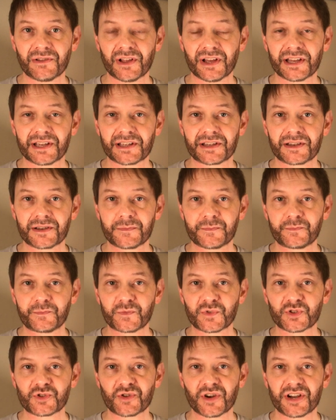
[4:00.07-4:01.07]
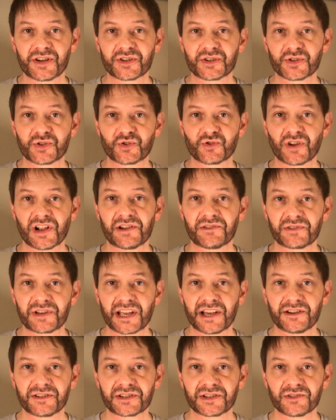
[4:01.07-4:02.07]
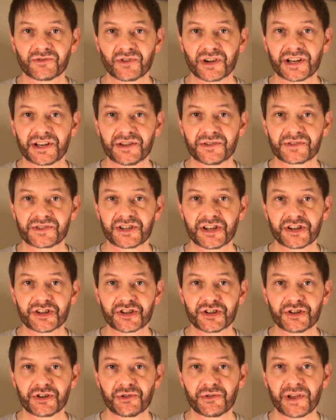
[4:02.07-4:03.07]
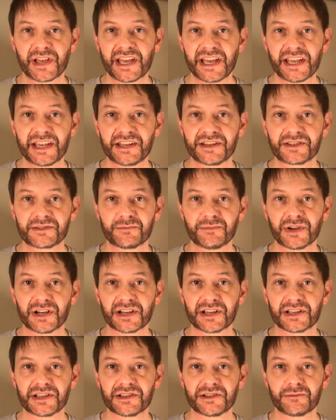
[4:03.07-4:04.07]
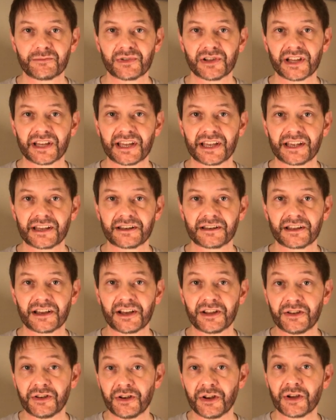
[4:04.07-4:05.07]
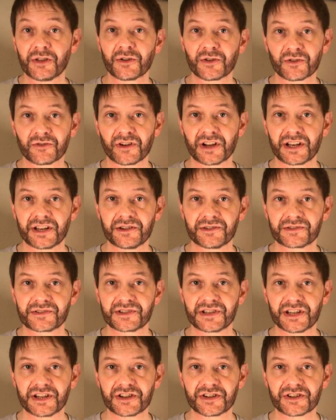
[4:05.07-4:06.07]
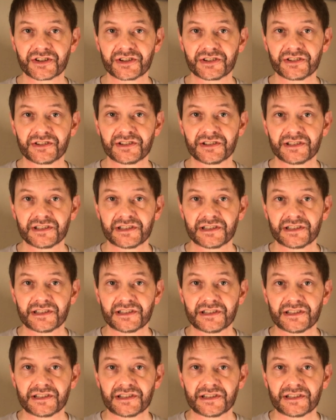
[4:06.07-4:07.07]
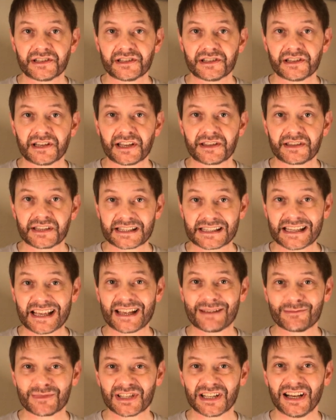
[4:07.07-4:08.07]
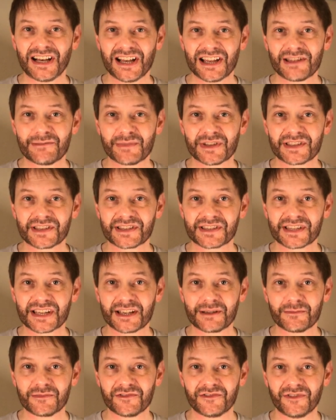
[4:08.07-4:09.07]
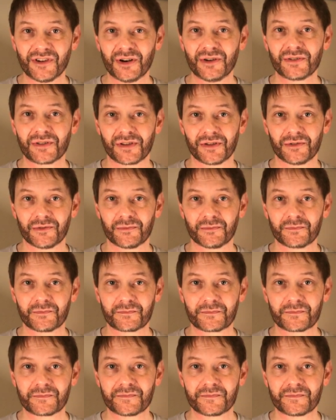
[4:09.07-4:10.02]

like trying to drown out a radio station you hate by playing another radio station at the same time, at the same volume.